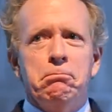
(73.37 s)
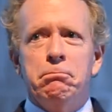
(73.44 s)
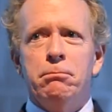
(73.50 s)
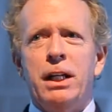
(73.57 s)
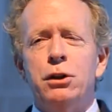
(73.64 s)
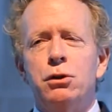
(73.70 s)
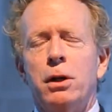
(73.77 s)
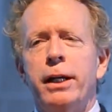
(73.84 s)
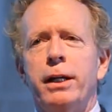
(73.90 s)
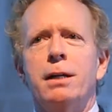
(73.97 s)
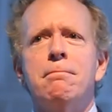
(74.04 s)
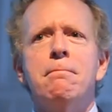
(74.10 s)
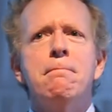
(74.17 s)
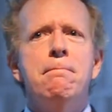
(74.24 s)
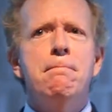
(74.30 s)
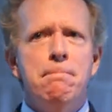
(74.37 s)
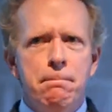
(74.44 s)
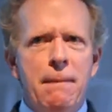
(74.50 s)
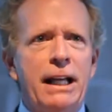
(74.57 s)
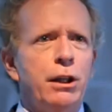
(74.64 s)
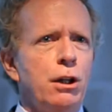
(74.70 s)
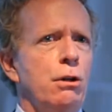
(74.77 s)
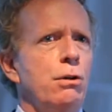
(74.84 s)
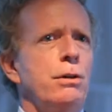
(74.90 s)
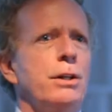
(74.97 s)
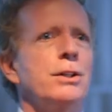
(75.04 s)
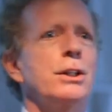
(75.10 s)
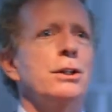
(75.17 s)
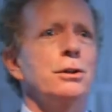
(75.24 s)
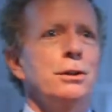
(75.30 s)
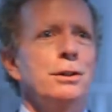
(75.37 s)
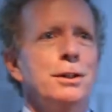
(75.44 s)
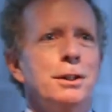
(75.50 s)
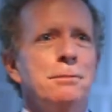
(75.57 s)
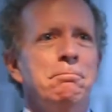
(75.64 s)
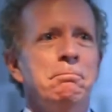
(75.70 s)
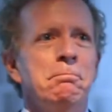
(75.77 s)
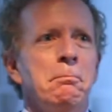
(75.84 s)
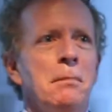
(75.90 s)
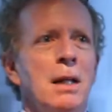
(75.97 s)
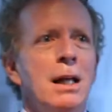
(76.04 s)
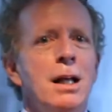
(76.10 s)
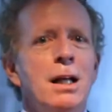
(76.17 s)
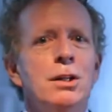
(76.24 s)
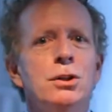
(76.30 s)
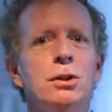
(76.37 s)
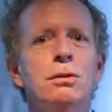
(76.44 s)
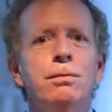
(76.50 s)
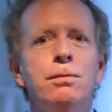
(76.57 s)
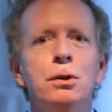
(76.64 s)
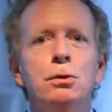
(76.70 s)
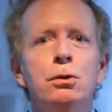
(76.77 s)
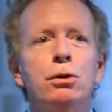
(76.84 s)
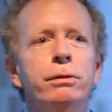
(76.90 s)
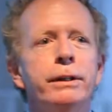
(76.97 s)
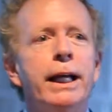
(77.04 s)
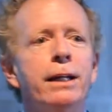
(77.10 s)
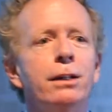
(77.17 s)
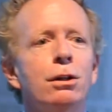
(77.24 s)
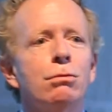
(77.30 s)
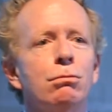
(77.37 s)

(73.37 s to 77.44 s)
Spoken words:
They try to make their own decisions. So if you create